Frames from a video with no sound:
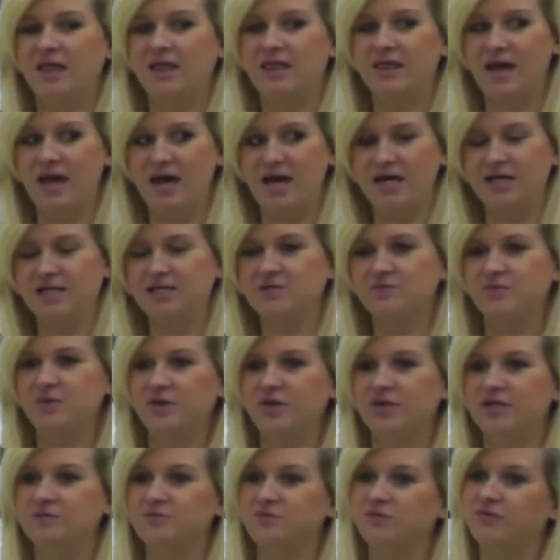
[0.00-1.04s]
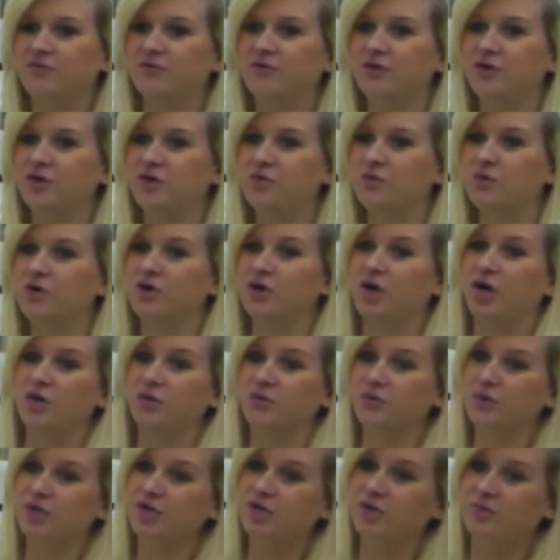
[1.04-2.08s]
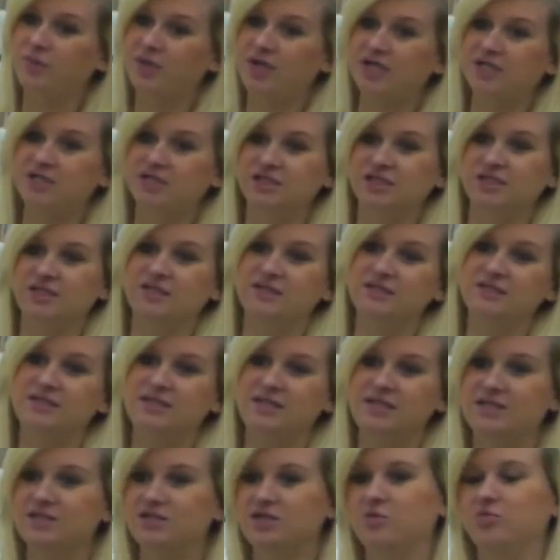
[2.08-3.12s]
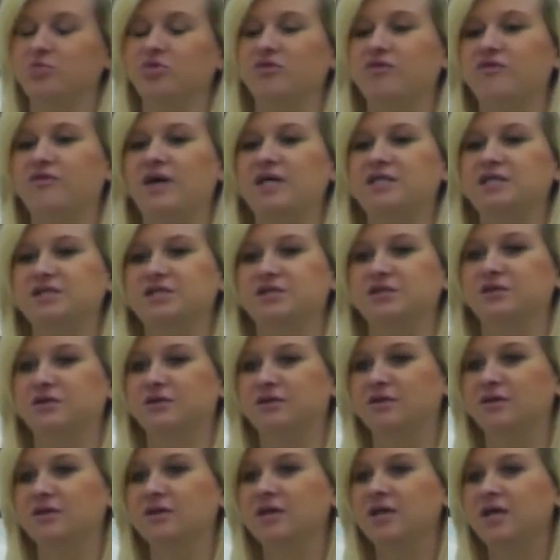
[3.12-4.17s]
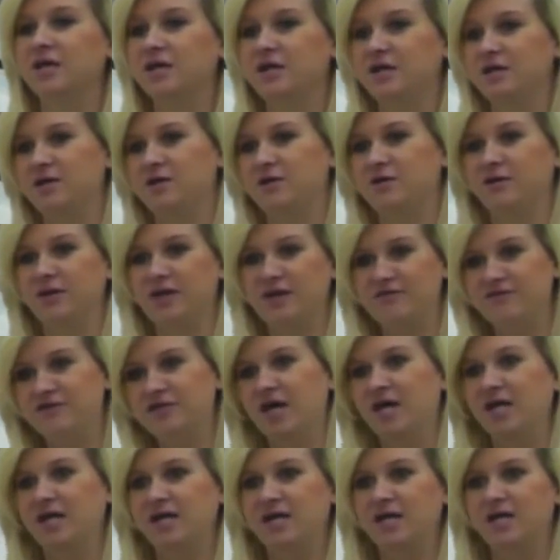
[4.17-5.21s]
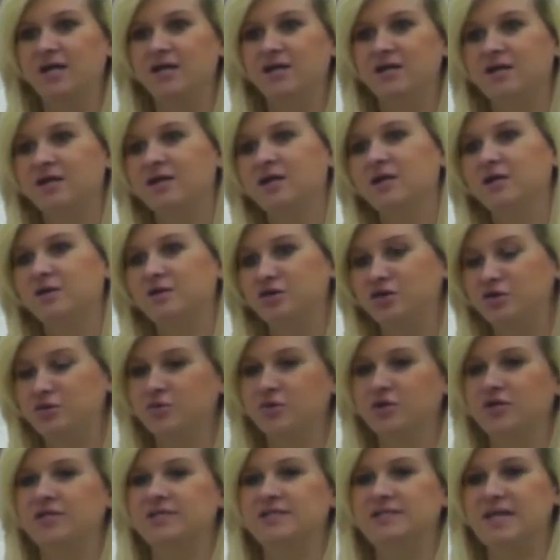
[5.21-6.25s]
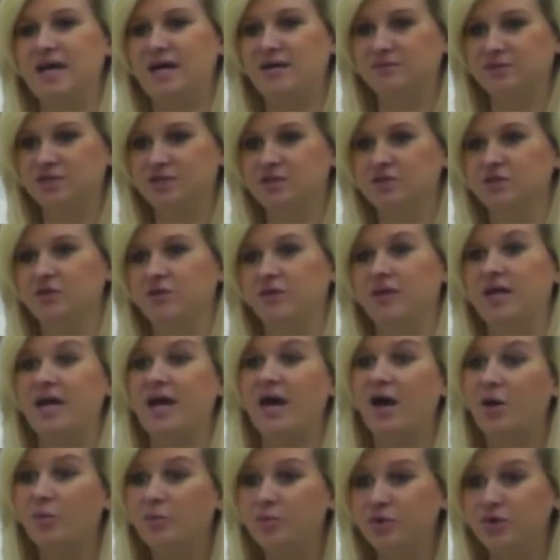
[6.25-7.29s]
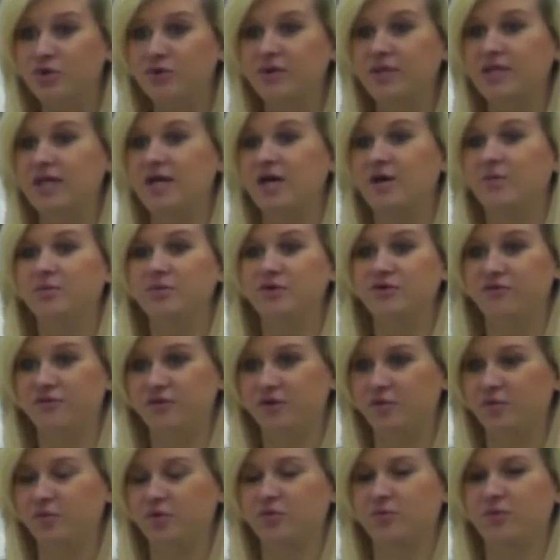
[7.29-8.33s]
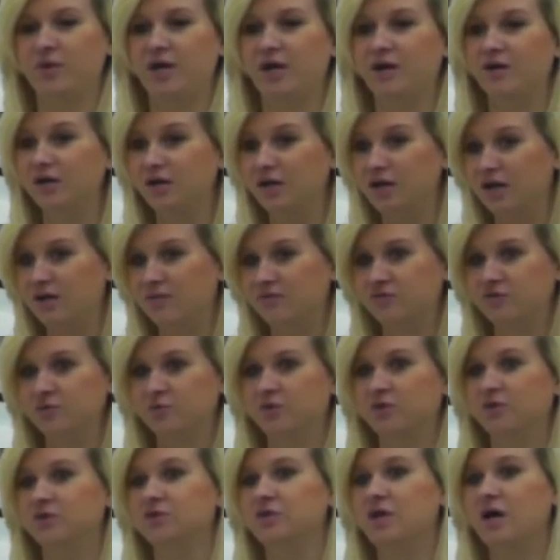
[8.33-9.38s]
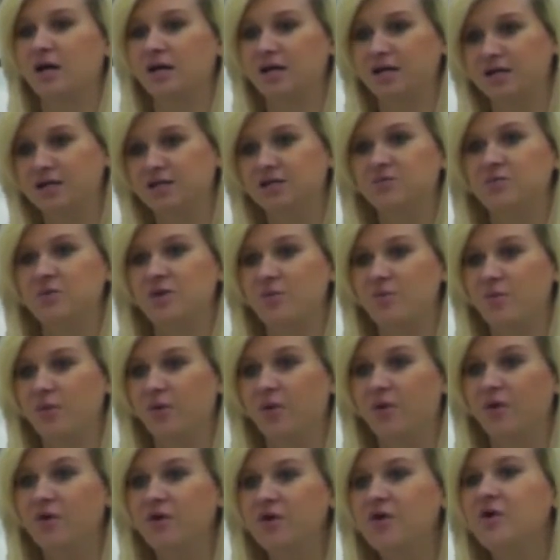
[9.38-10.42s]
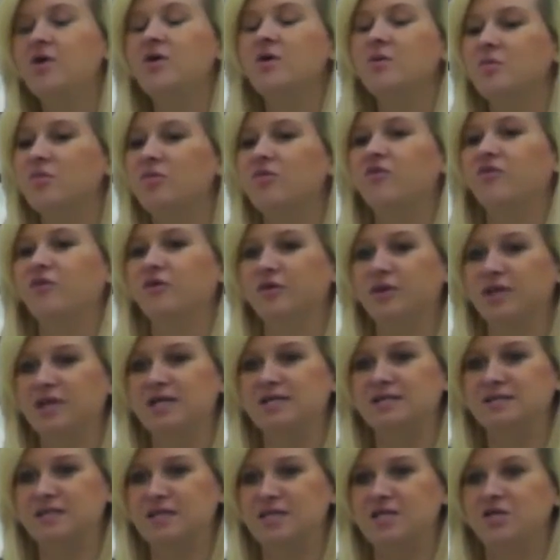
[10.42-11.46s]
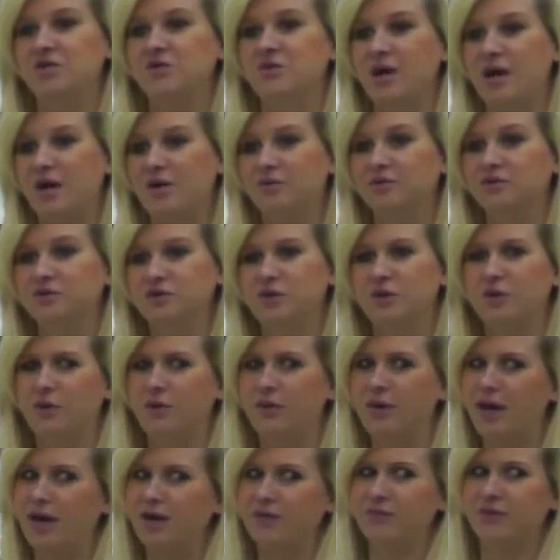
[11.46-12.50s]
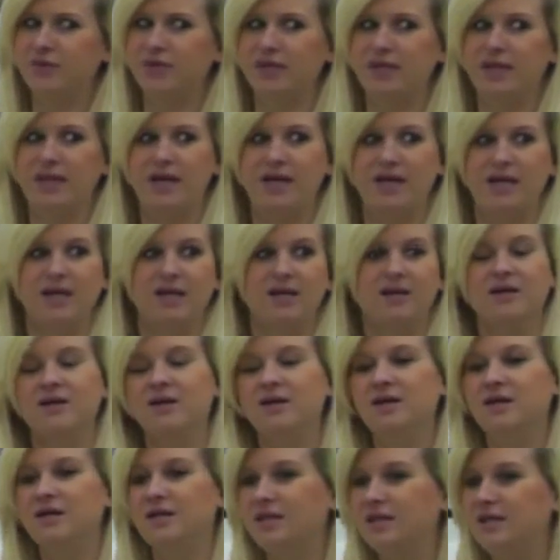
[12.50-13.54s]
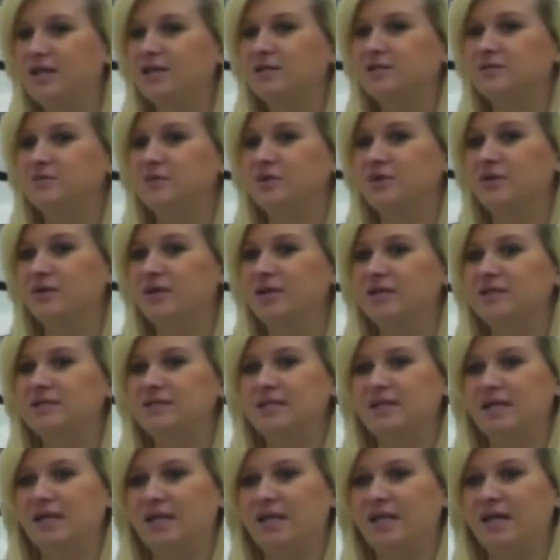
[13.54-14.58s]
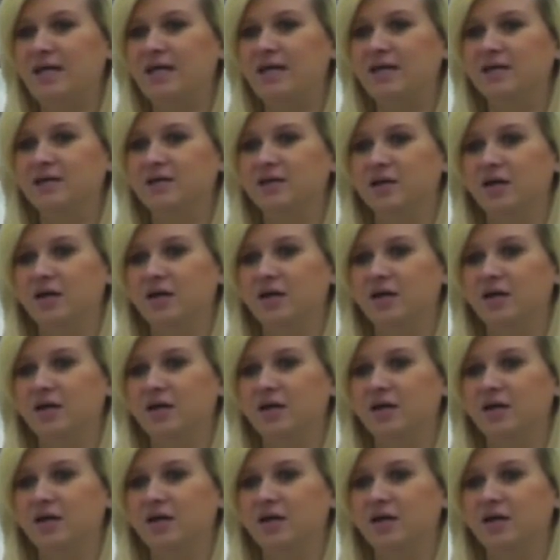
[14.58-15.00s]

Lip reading: that experience before you work on real patients. These are professional, they've done it numerous times, and so they help you, and they help you feel prepared and comfortable talking to people before they send you out. So I really like the experience, and I like